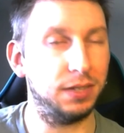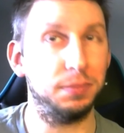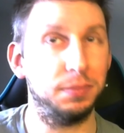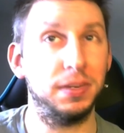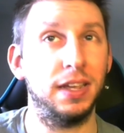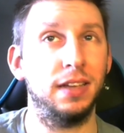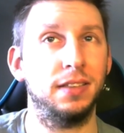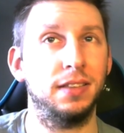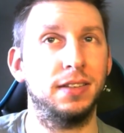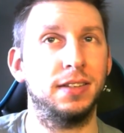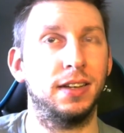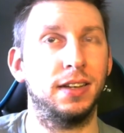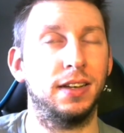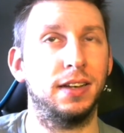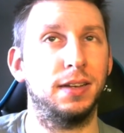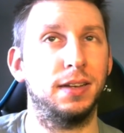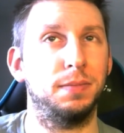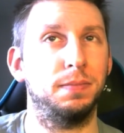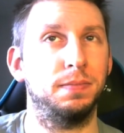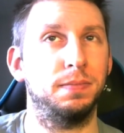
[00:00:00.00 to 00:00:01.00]
Let them take the
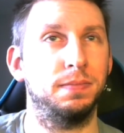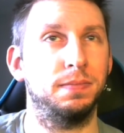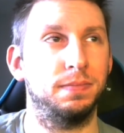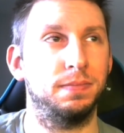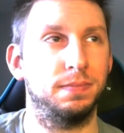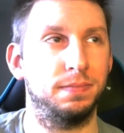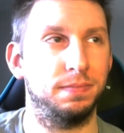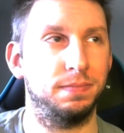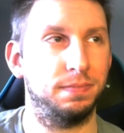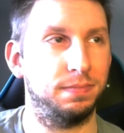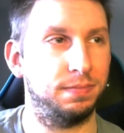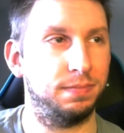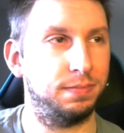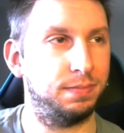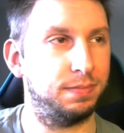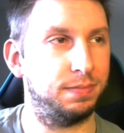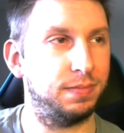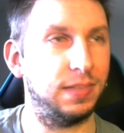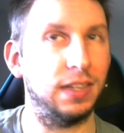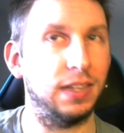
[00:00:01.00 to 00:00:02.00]
time.
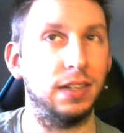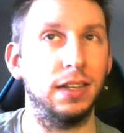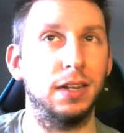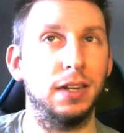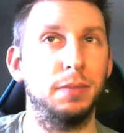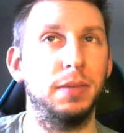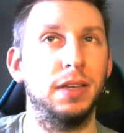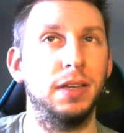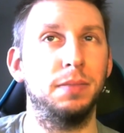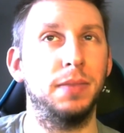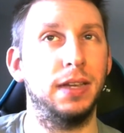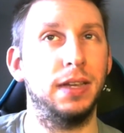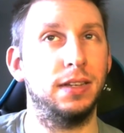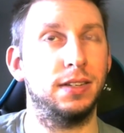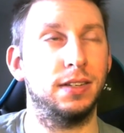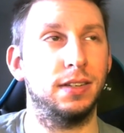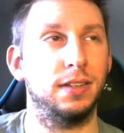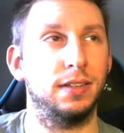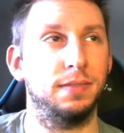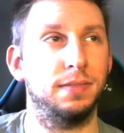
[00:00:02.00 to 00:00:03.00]
Let it be
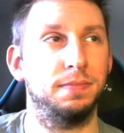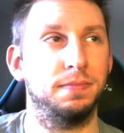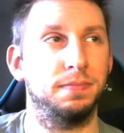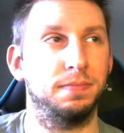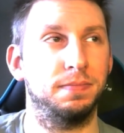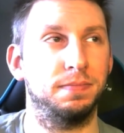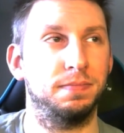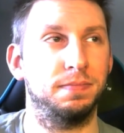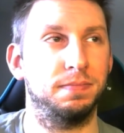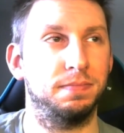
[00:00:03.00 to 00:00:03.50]
amazing.